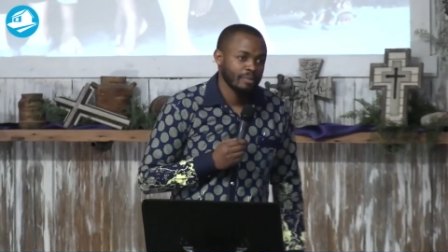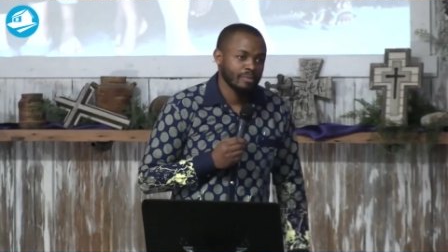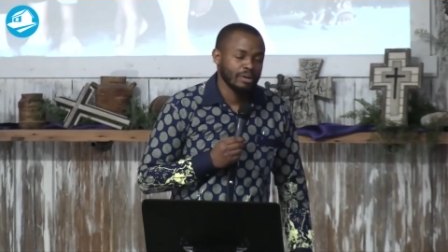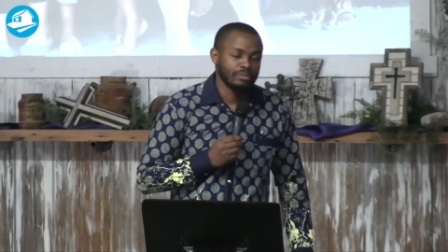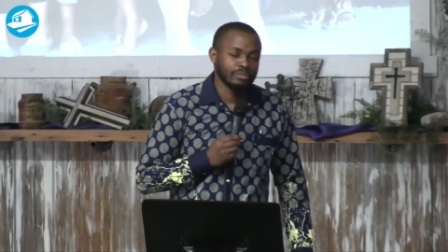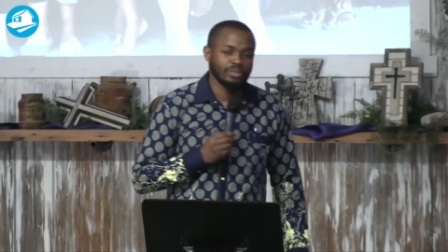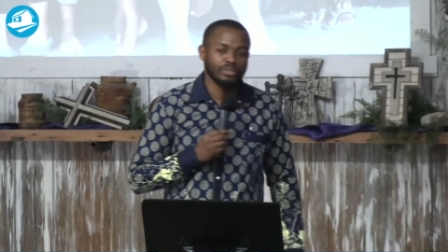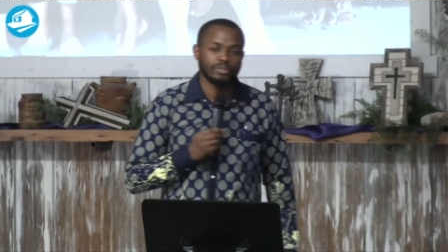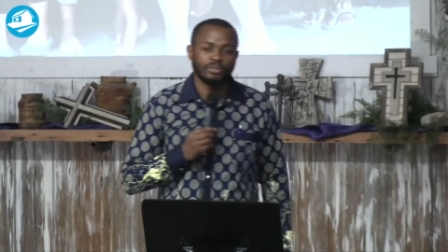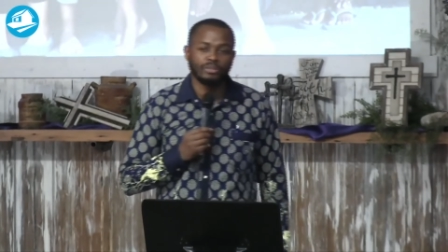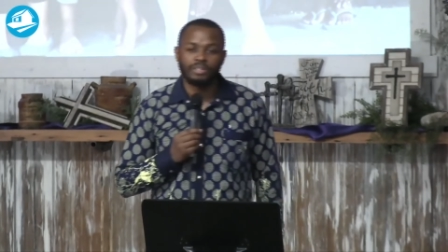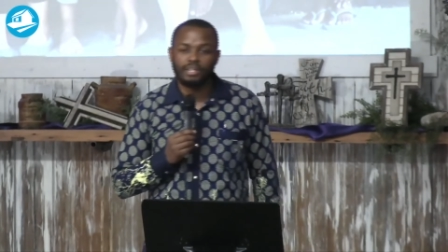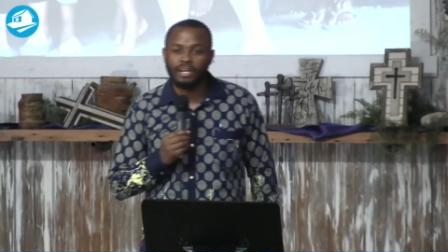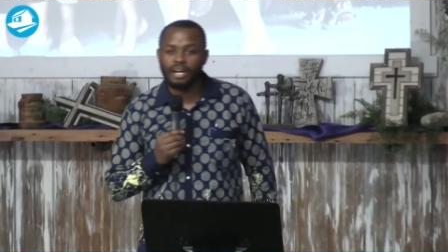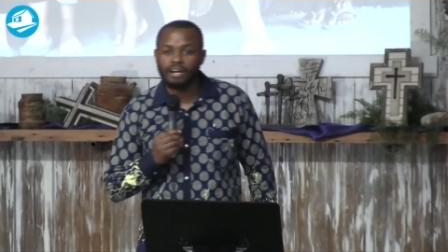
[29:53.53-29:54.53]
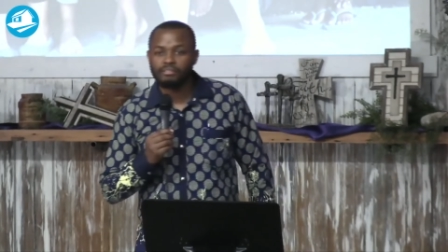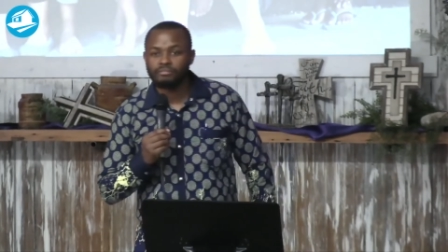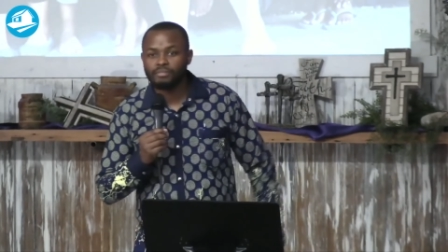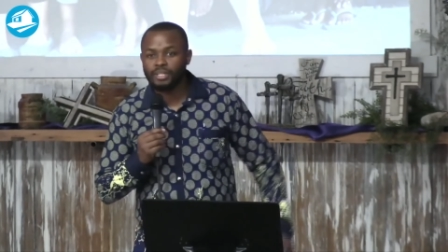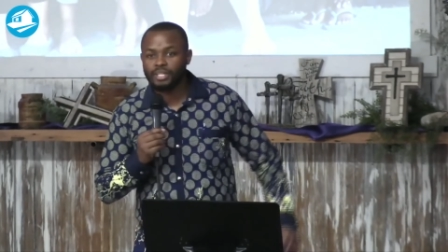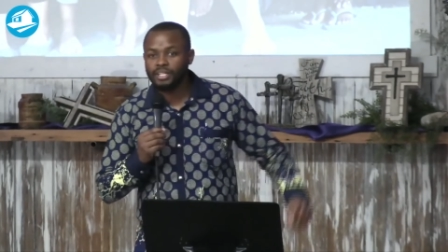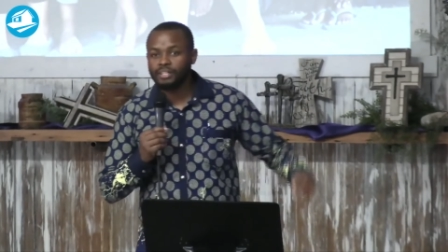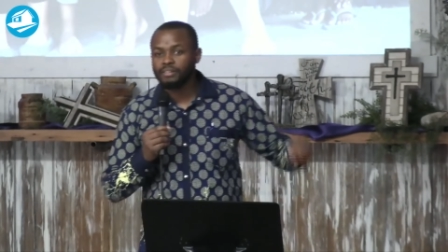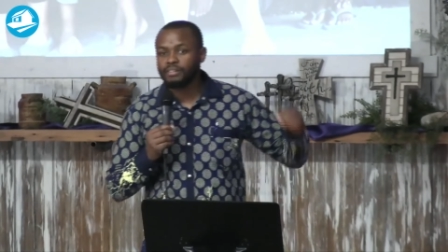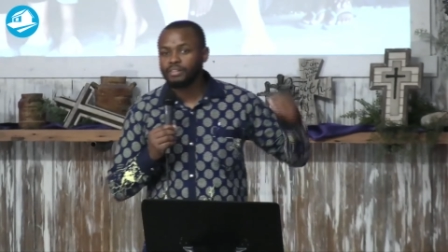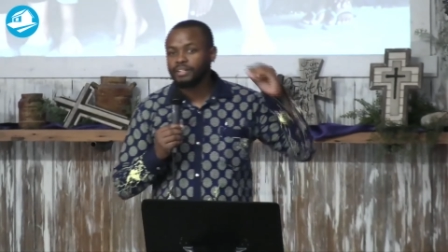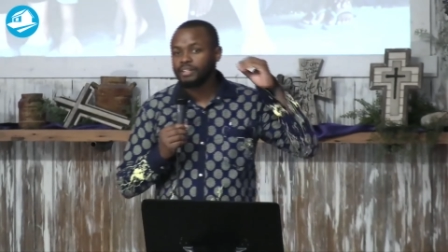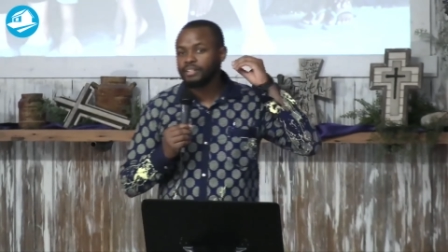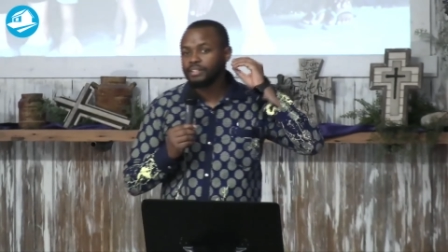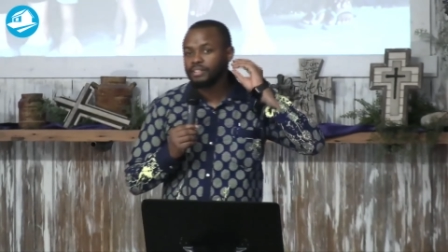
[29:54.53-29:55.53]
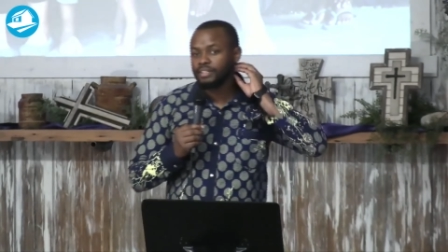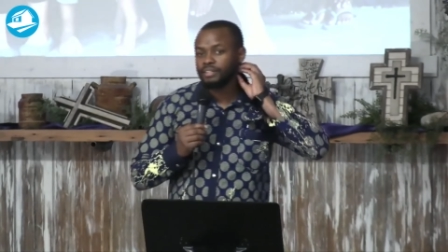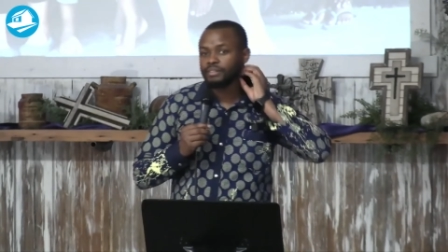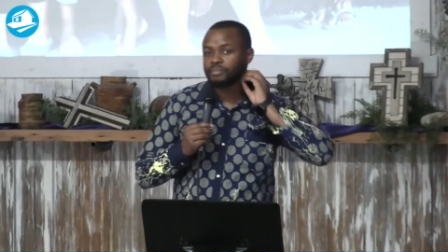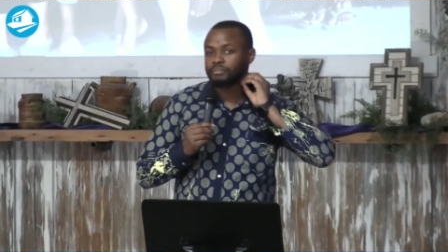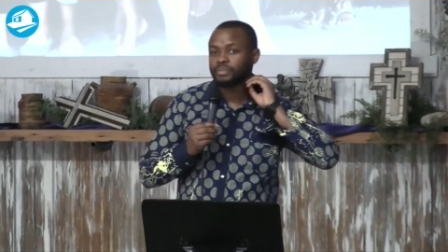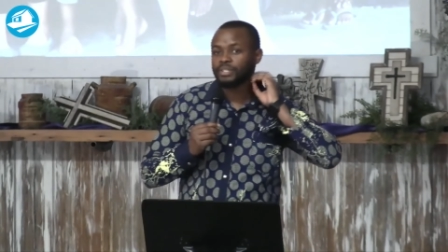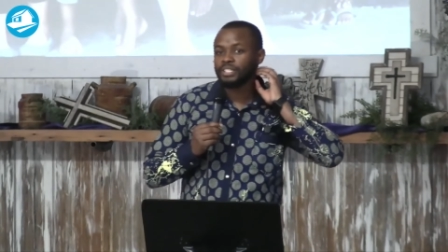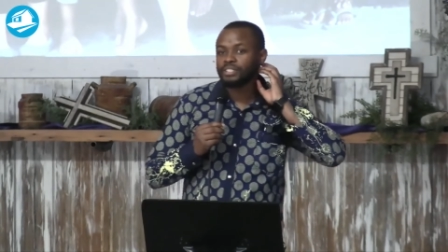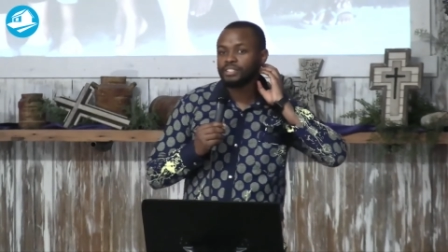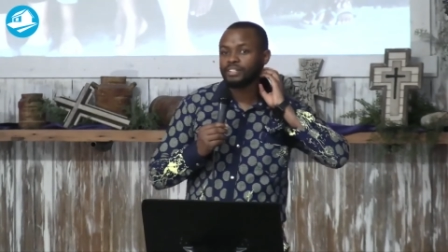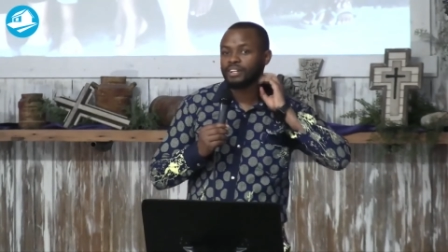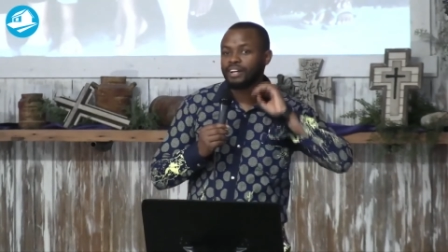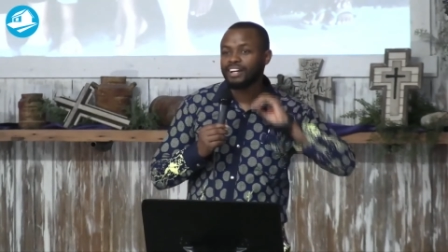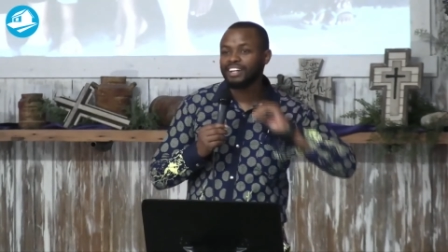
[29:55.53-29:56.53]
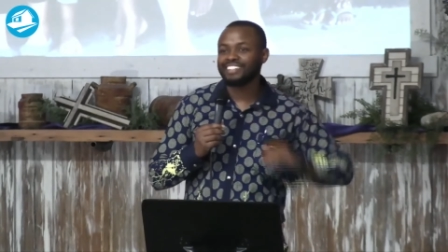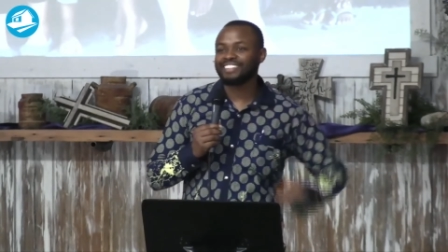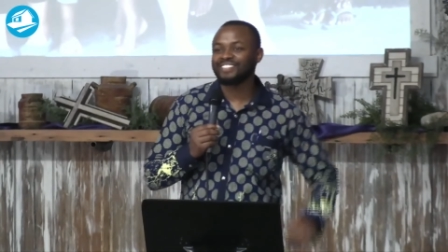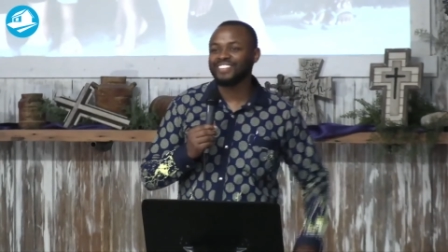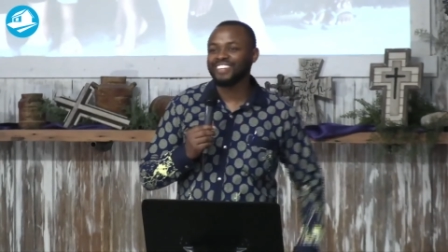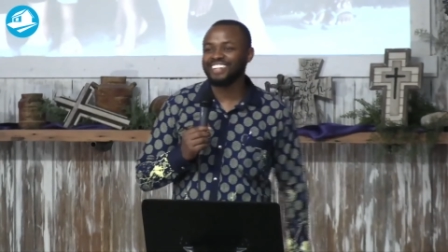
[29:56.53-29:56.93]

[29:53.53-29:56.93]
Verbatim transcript: What would you do in a government anyway? They don't preach the gospel.